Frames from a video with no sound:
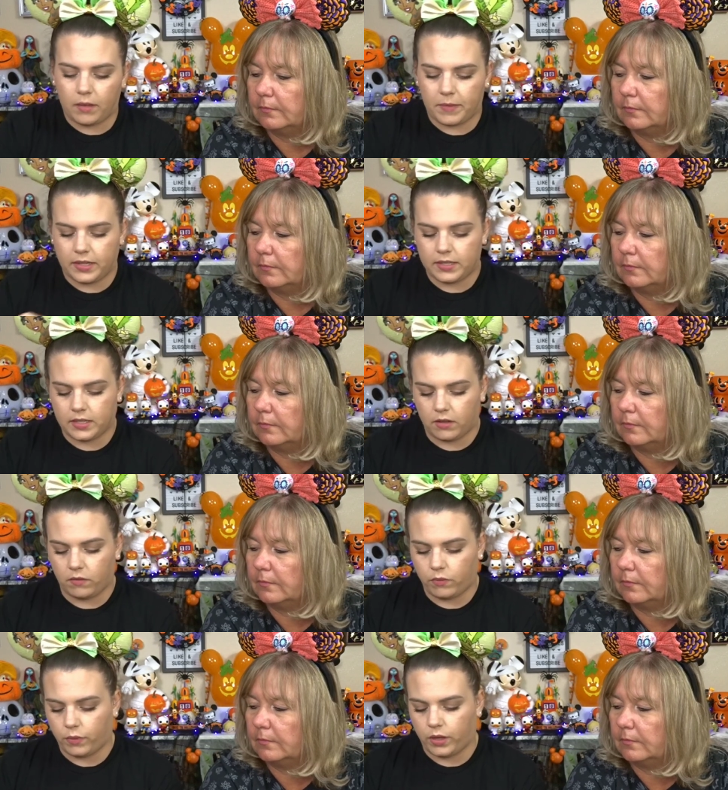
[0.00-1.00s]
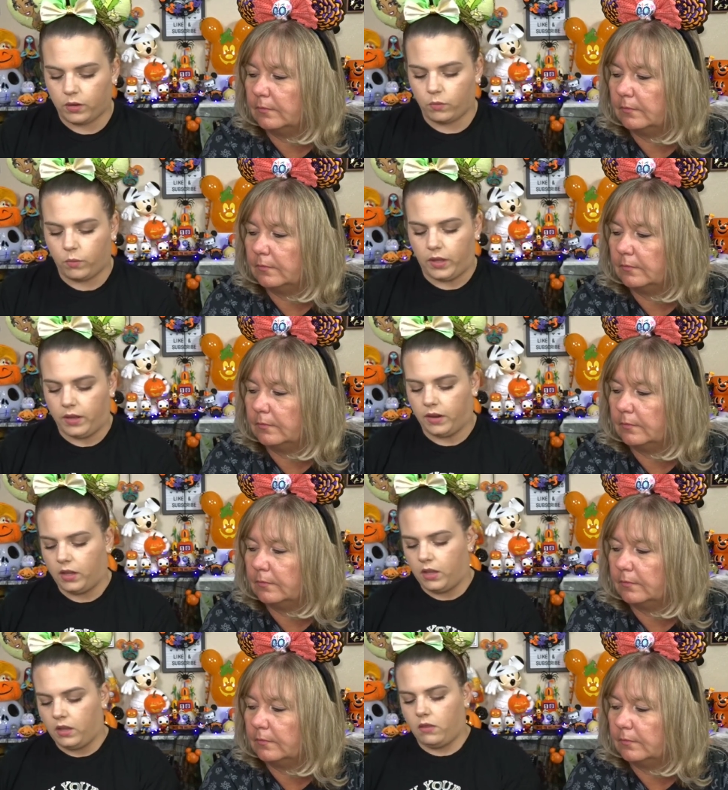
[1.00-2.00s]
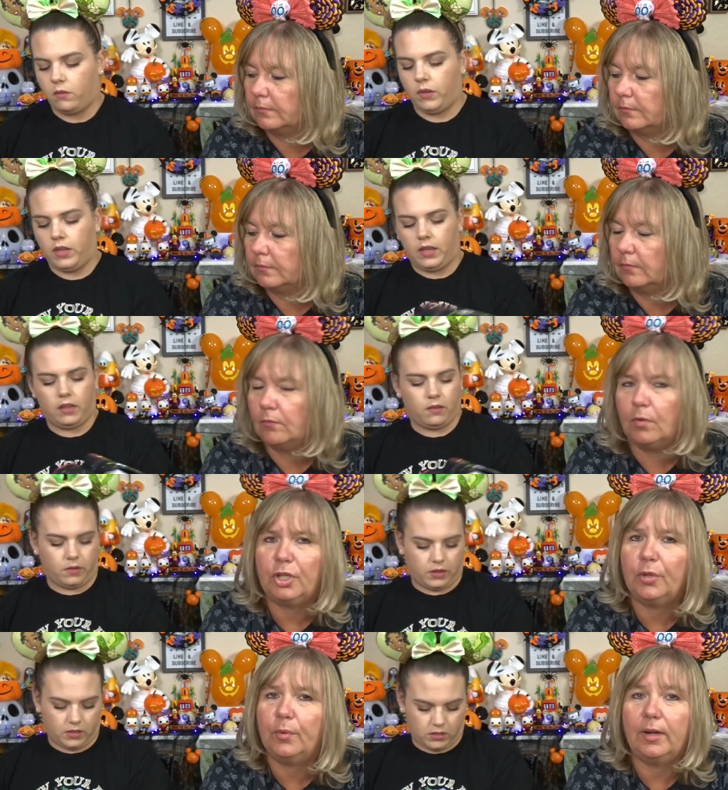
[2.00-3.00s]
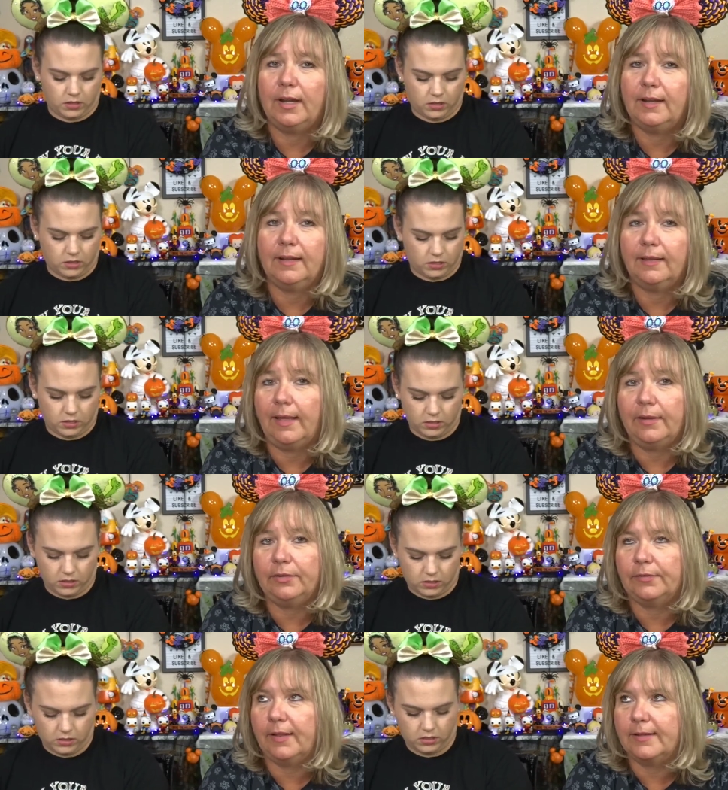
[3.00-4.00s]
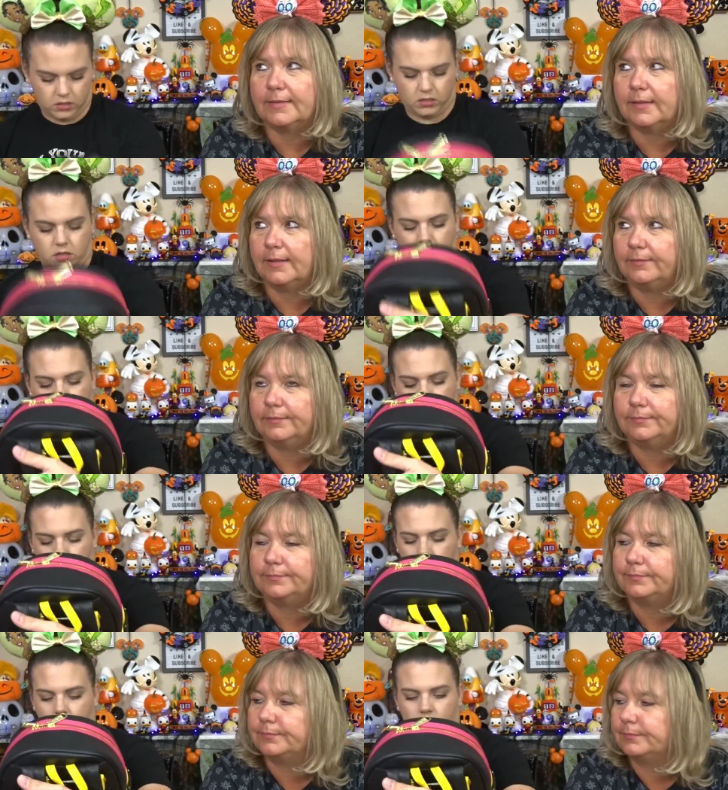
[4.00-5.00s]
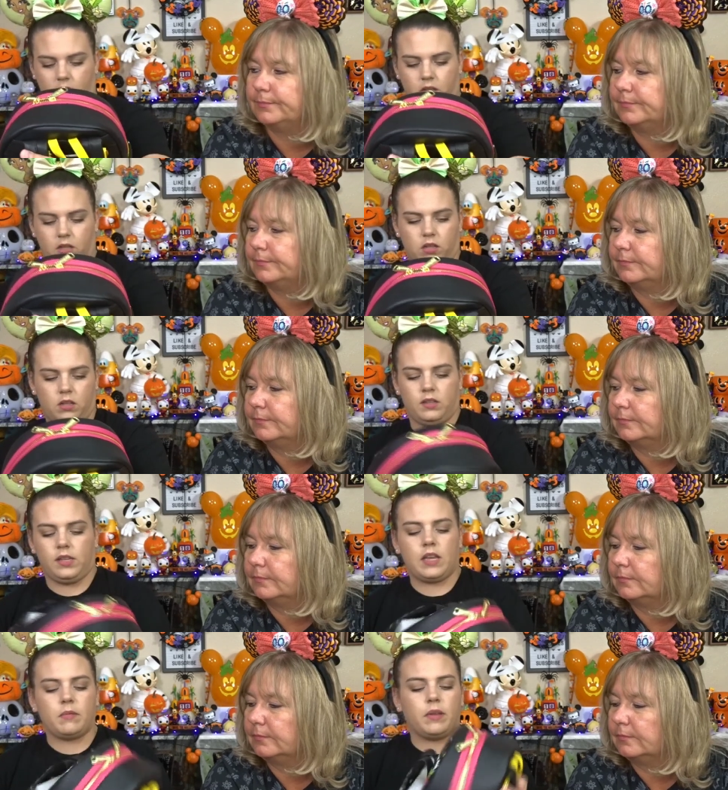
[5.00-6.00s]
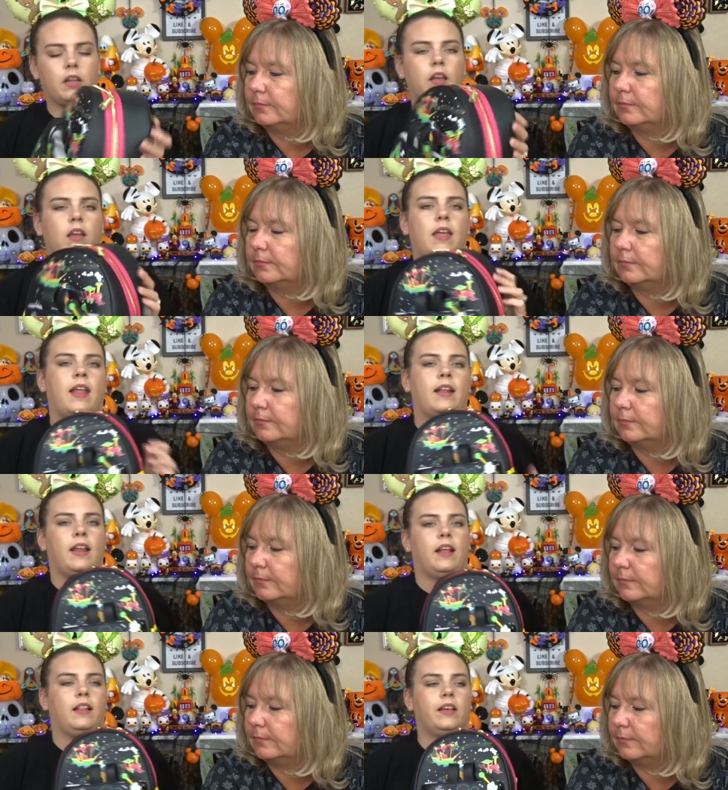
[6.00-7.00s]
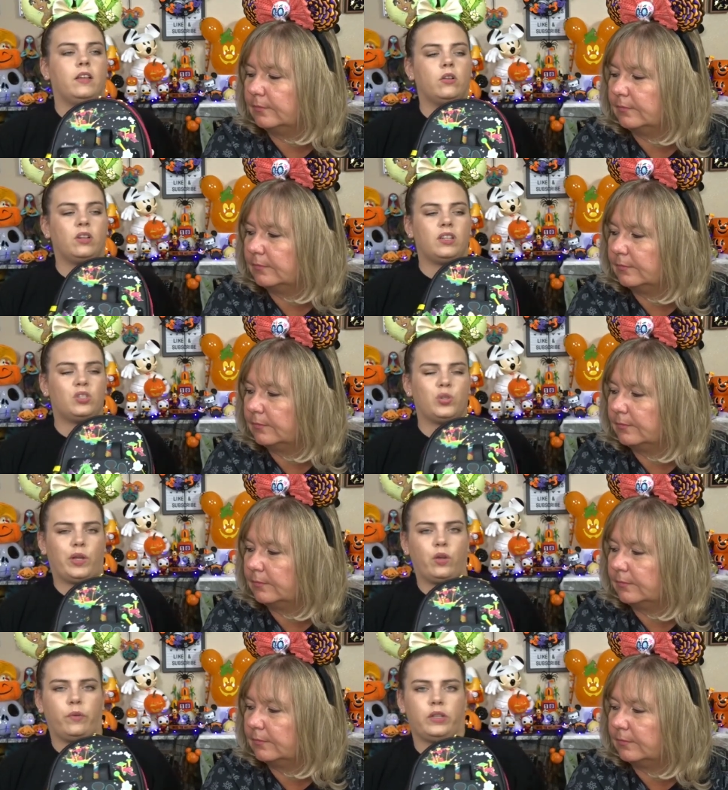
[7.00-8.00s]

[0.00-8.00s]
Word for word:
Speaker 1: got myself one when
Speaker 2: we... Well, when you weren't at alarm size then.
Speaker 1: Yeah, but it had Elliott on it, so I